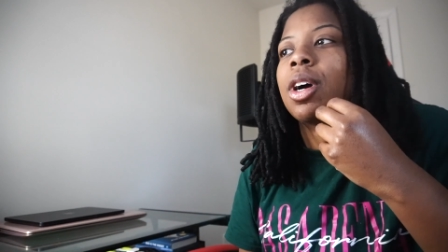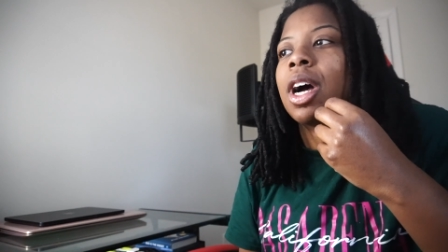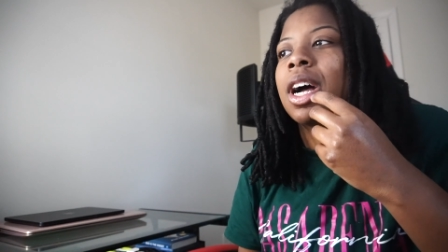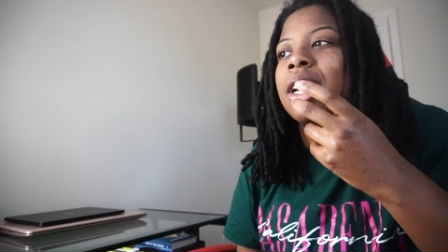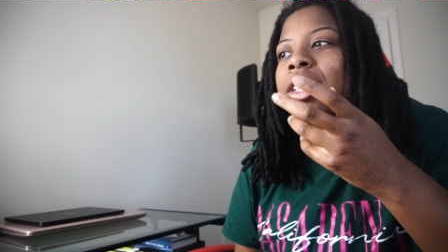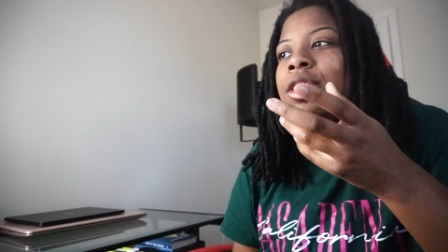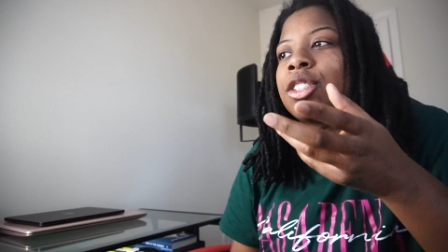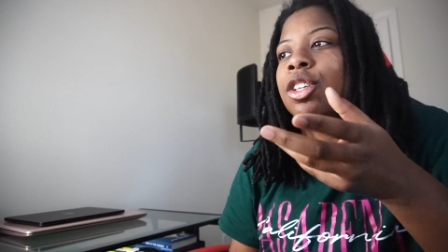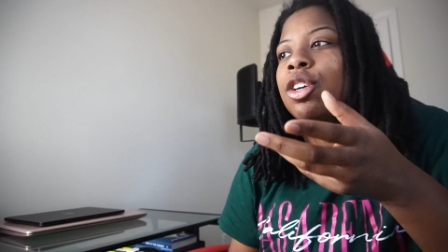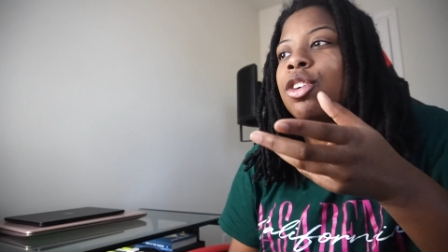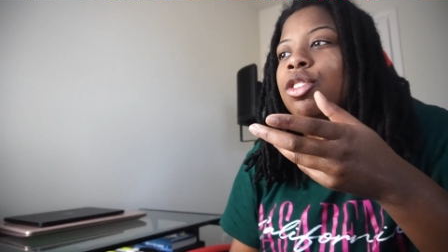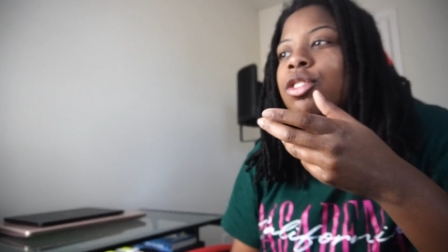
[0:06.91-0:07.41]

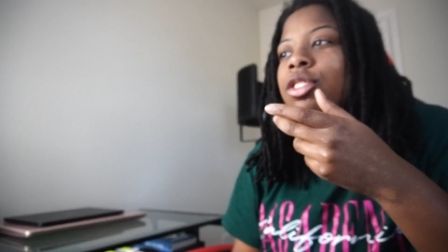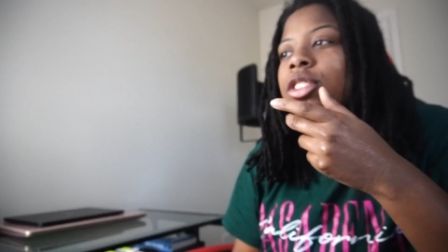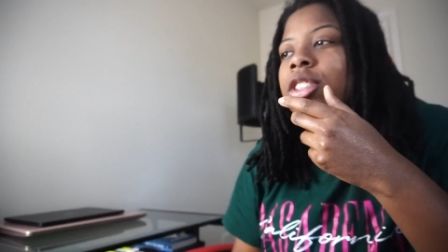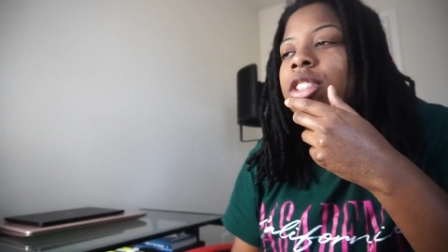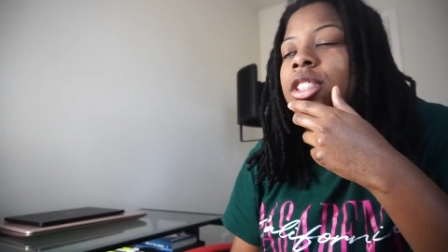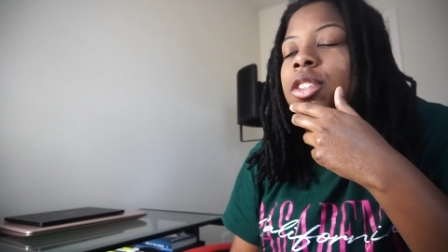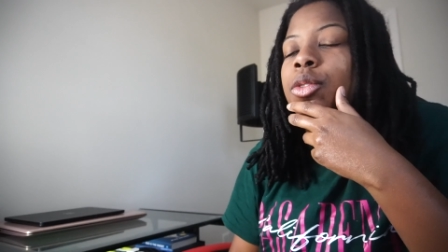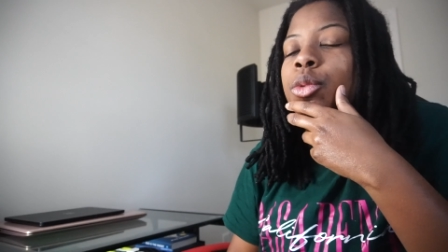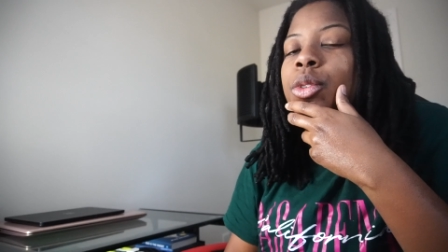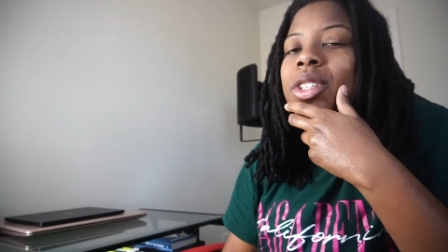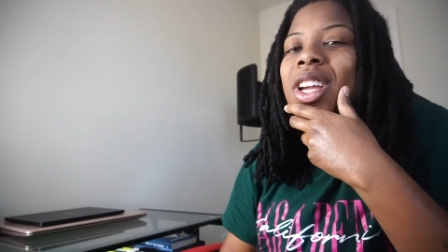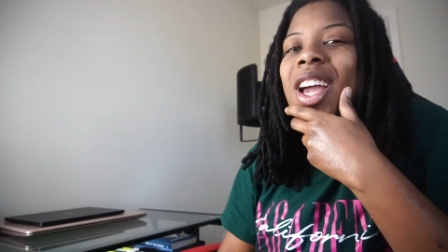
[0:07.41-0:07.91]
I chose
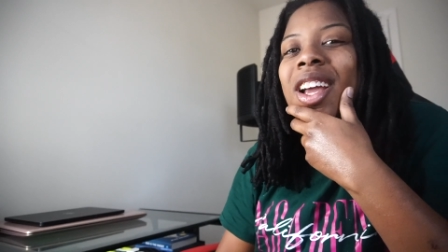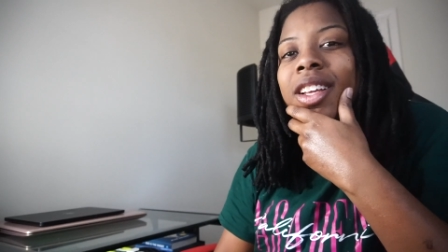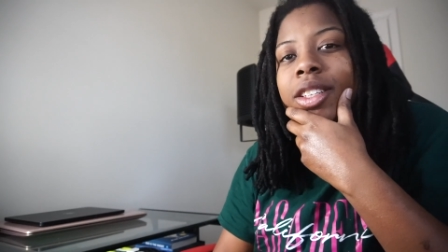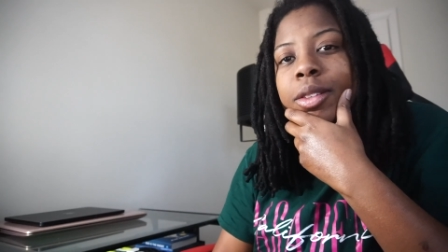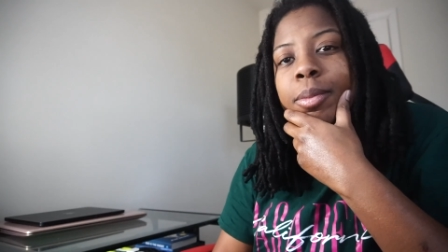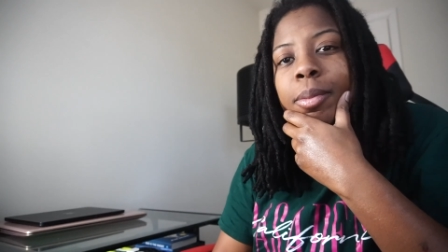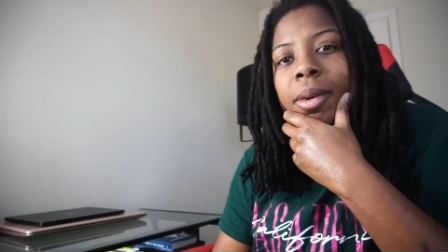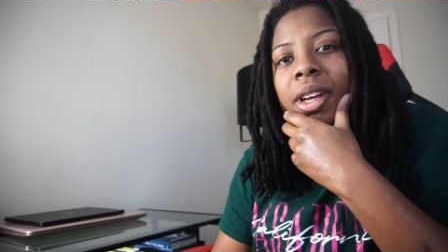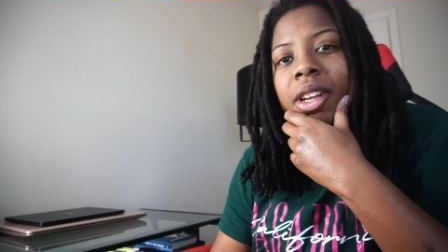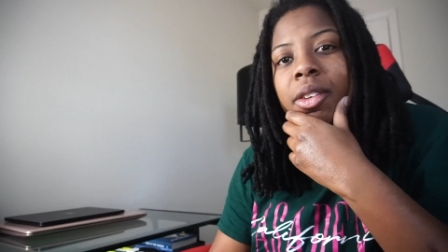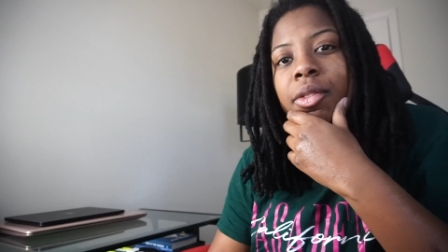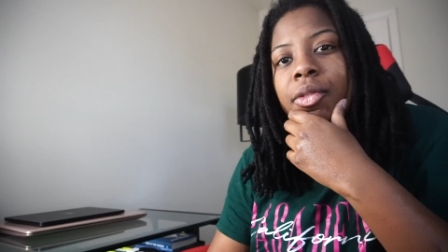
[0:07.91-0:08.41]
to react
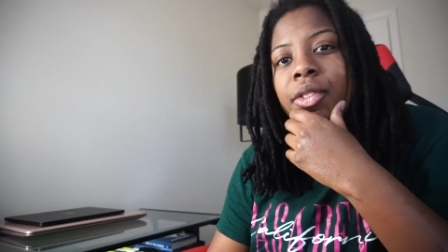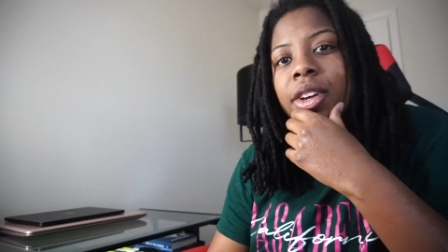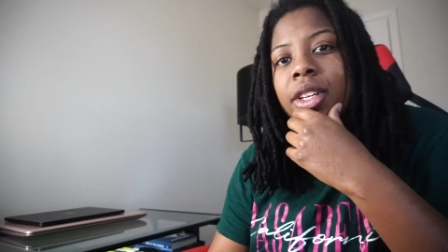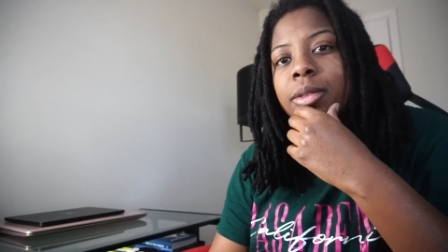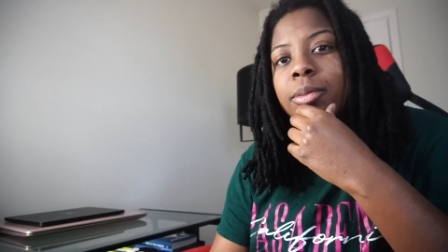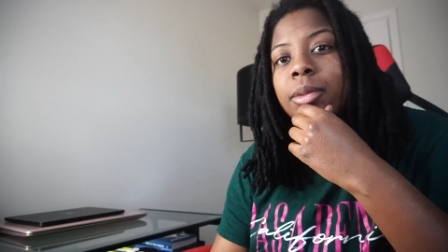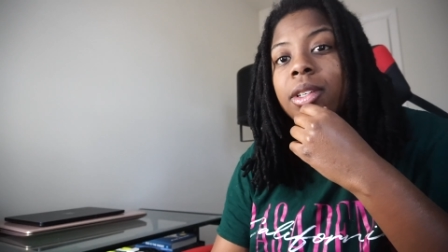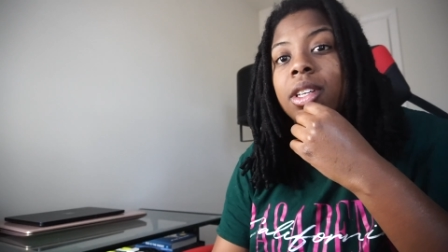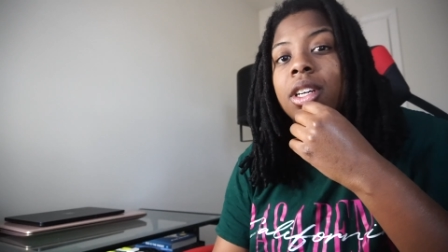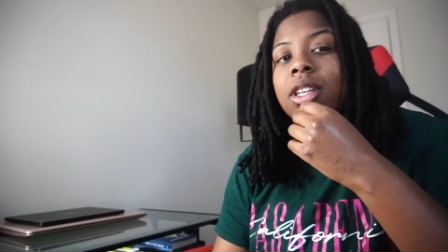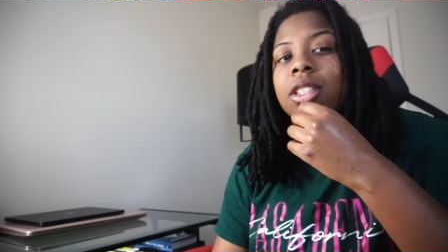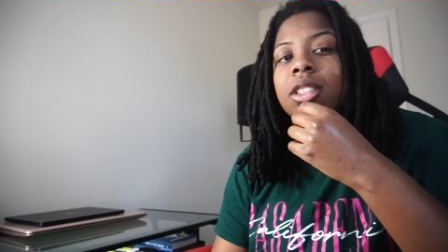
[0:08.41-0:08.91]
to
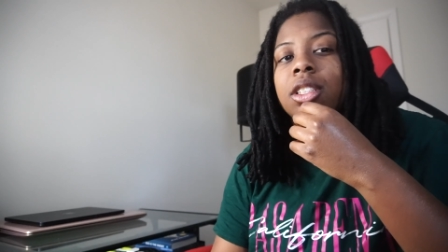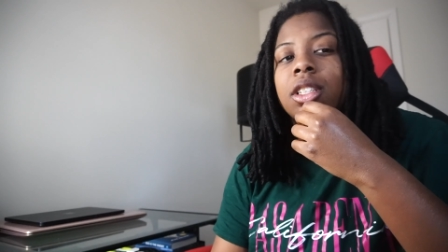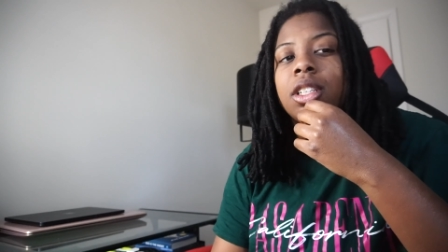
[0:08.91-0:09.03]
Manifest because